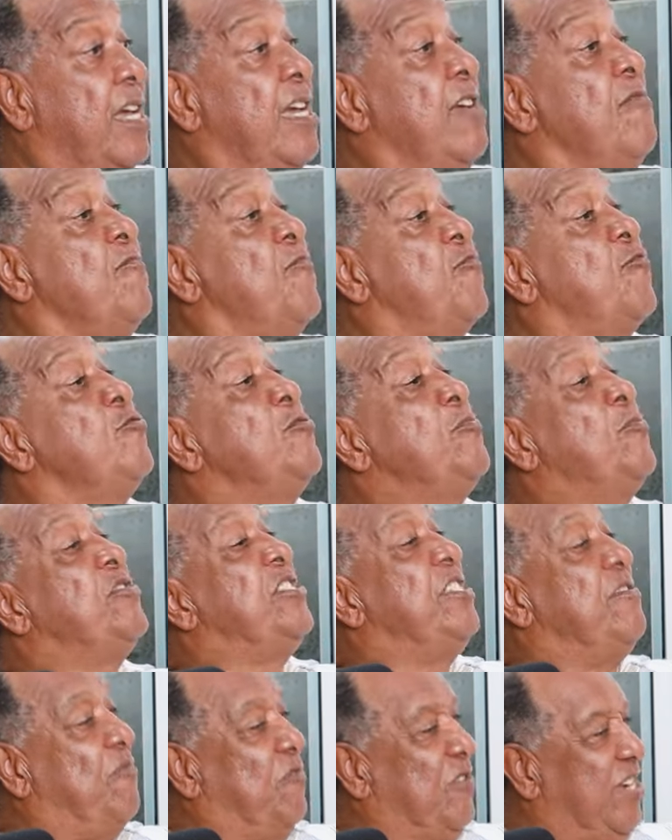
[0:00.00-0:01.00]
In football,
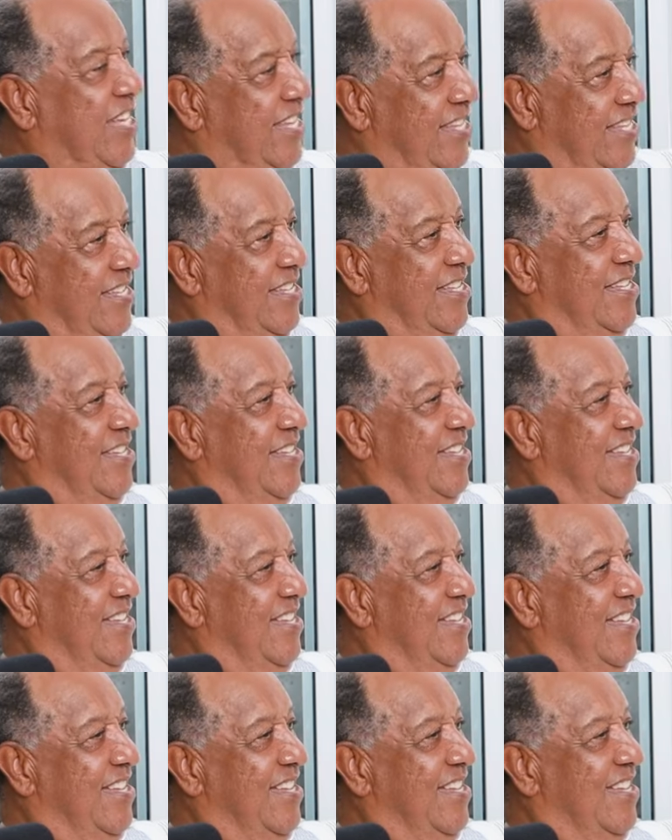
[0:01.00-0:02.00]
different.
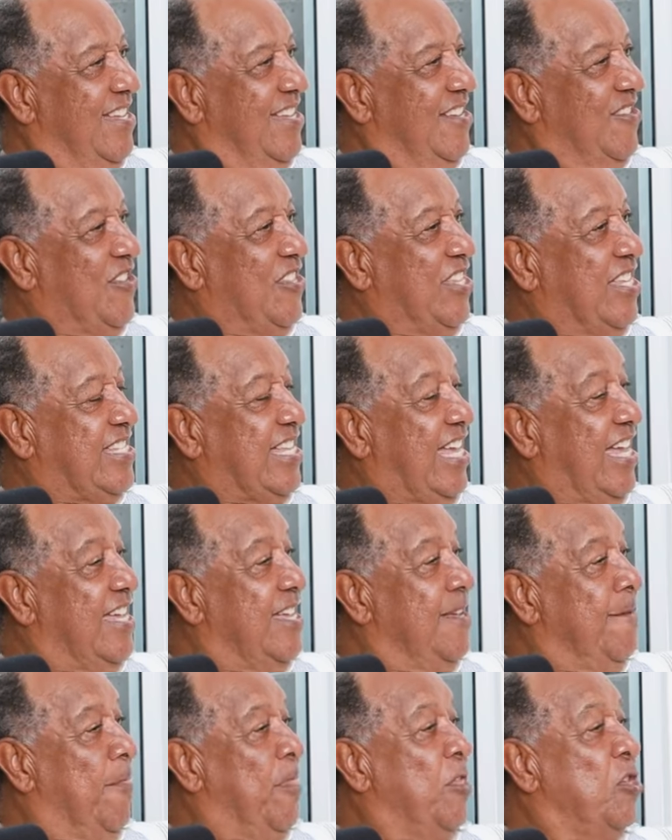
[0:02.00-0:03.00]
Yeah. Yeah, the, the,
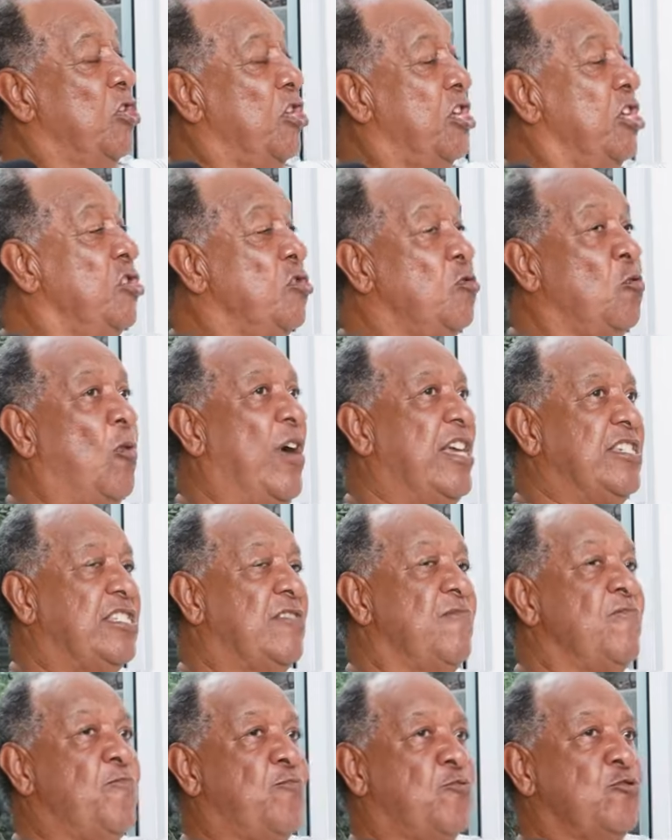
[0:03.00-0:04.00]
the, you
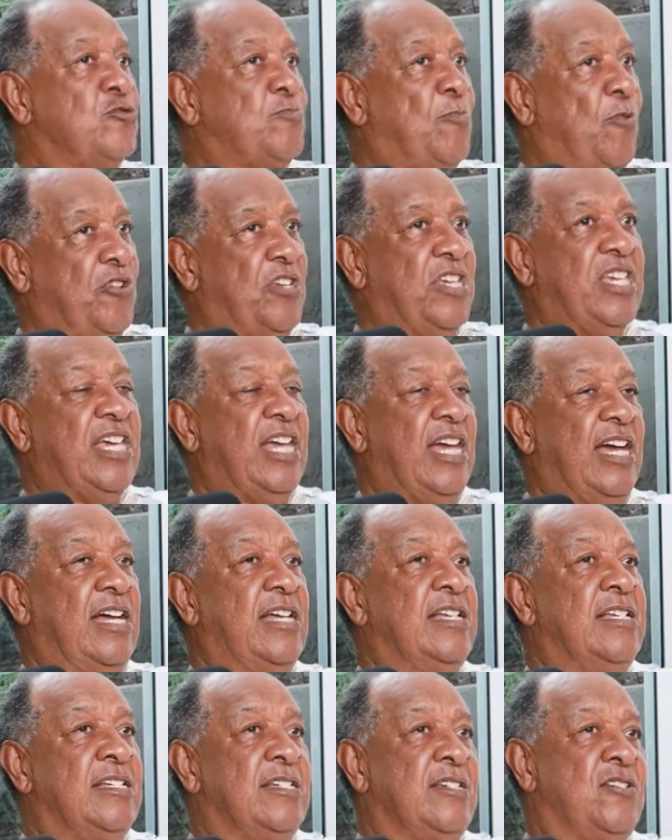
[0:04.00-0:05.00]
watching football here,
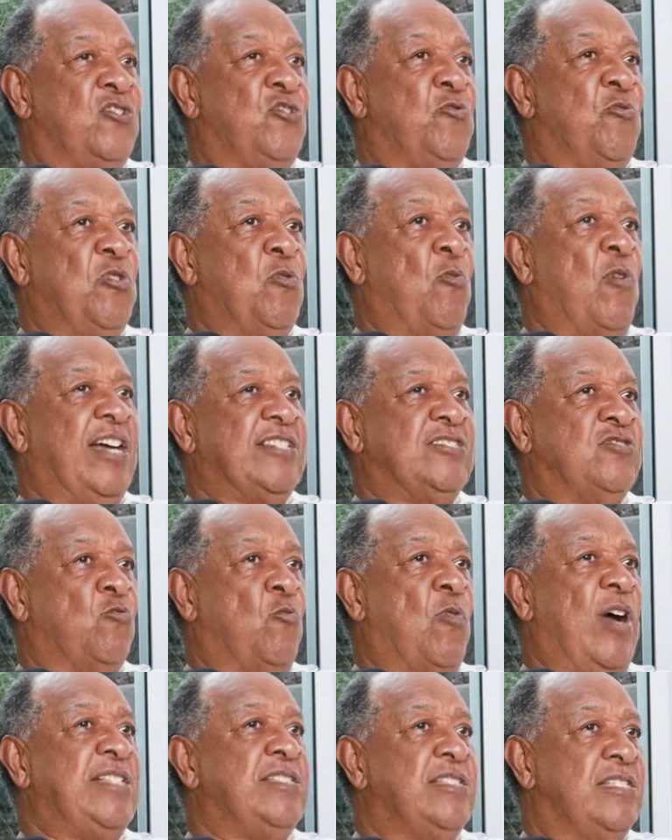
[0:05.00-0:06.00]
you will watch
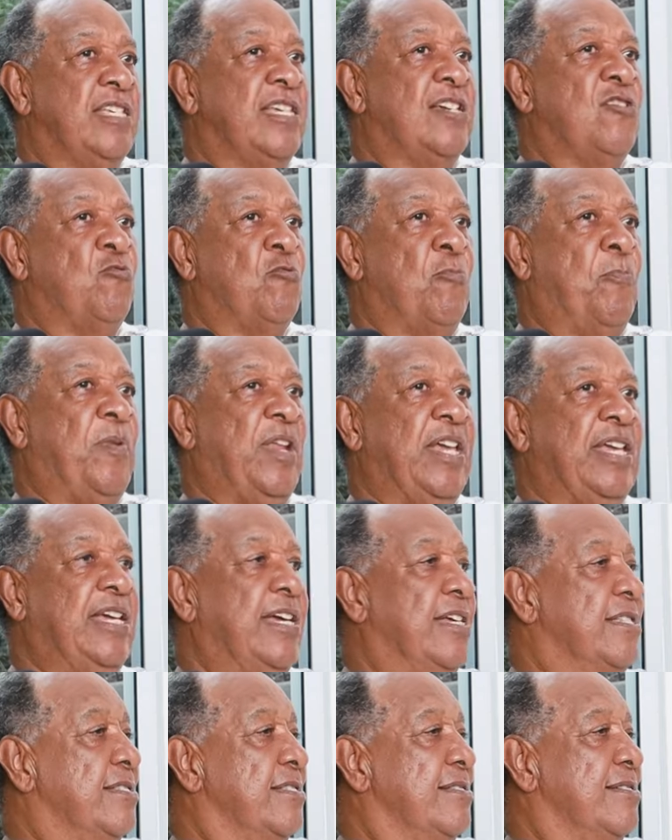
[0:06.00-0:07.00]
one thing who
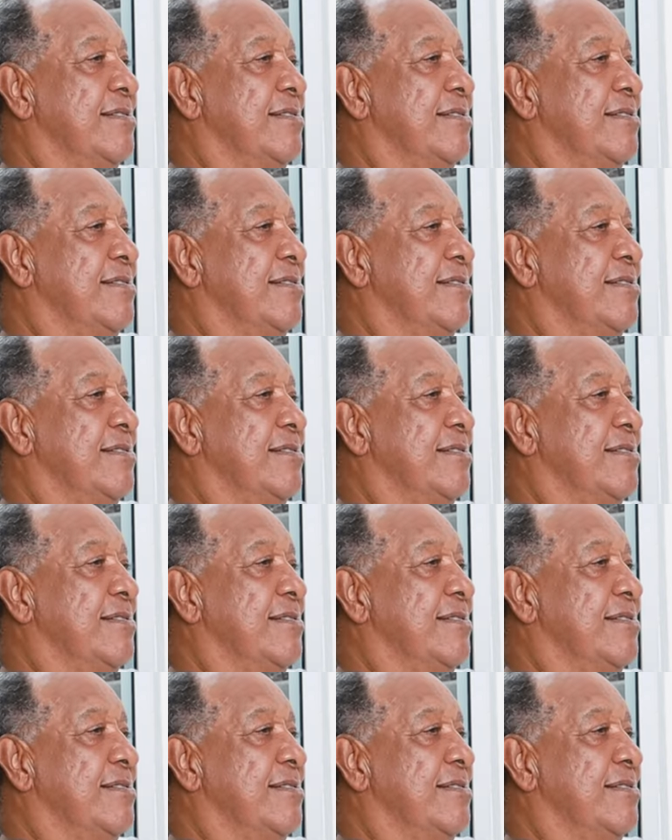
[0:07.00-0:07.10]
play